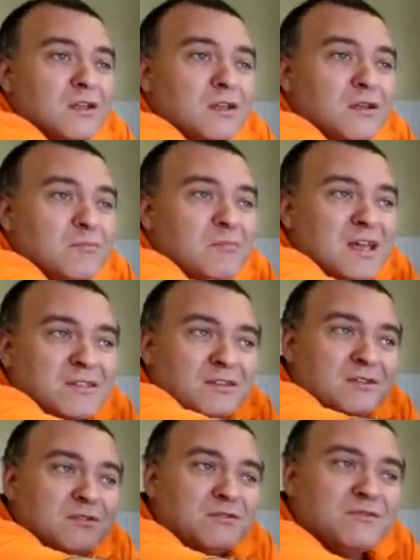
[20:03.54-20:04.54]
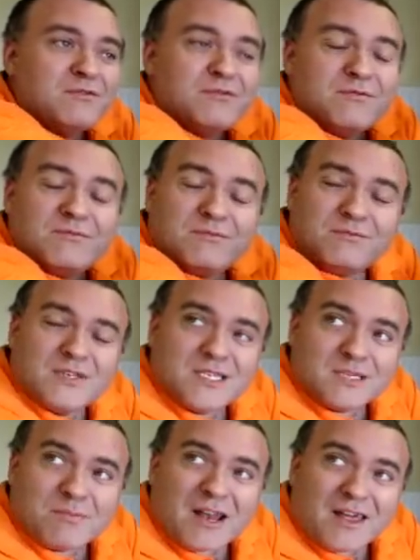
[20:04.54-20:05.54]
method of
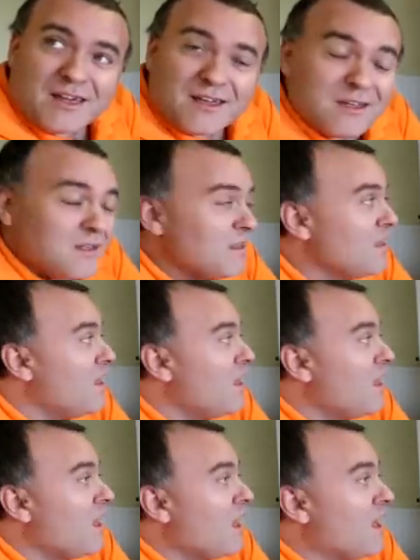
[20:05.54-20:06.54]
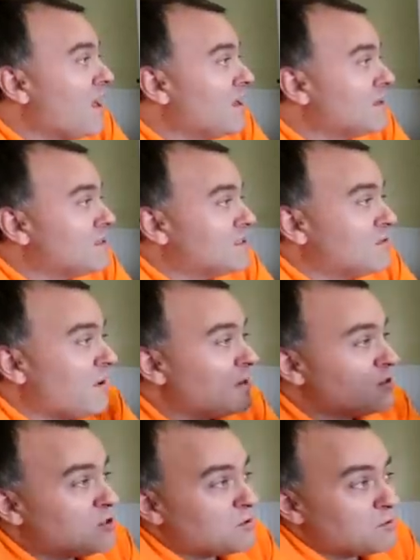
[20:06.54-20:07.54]
display, and the
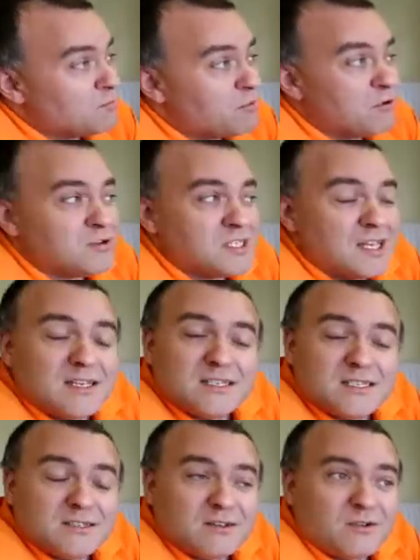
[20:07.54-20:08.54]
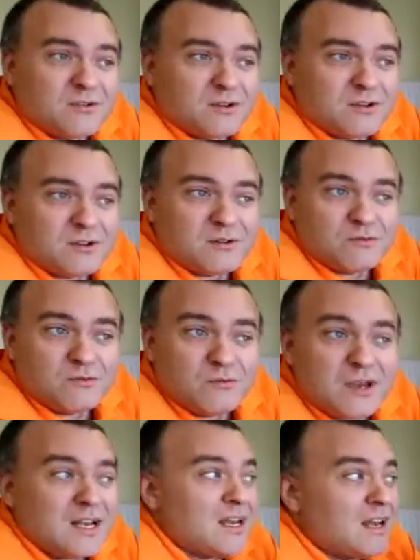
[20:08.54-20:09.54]
fact you can put it on a
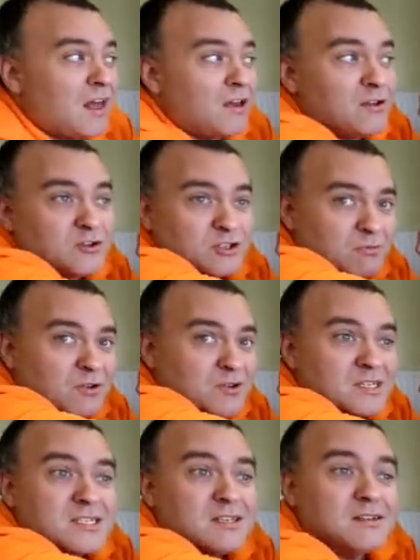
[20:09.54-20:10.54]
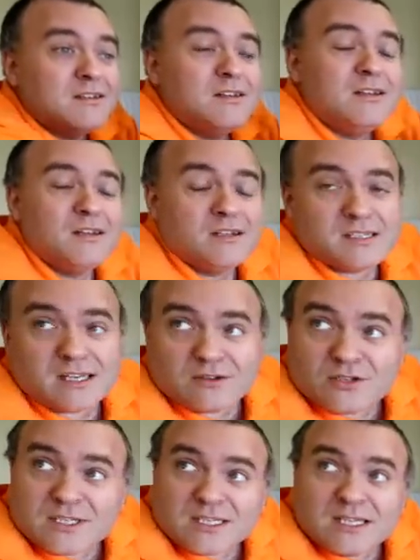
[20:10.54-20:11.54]
really large monitor
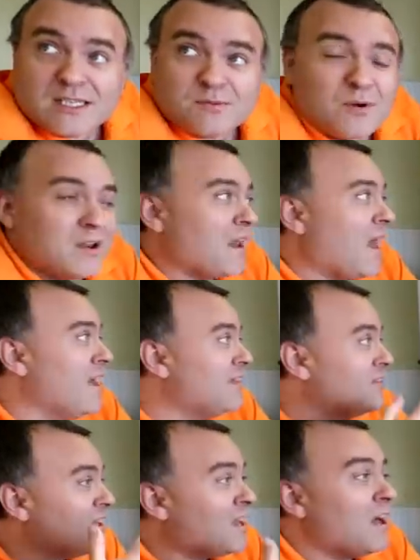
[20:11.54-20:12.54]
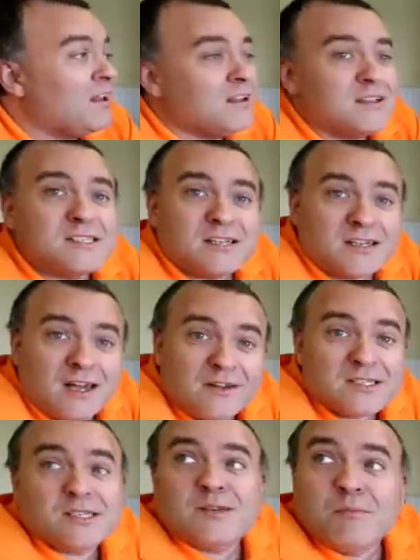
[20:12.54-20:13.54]
such as this one, and the colours are
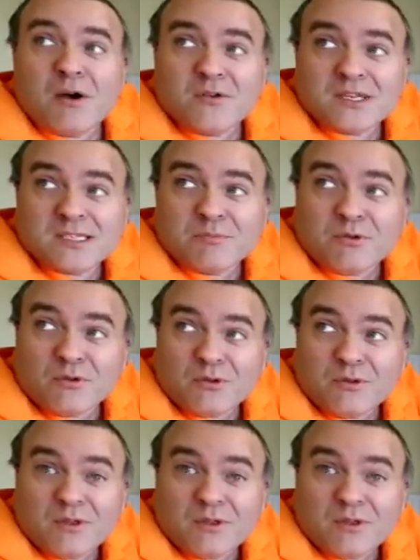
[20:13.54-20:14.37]
customizable,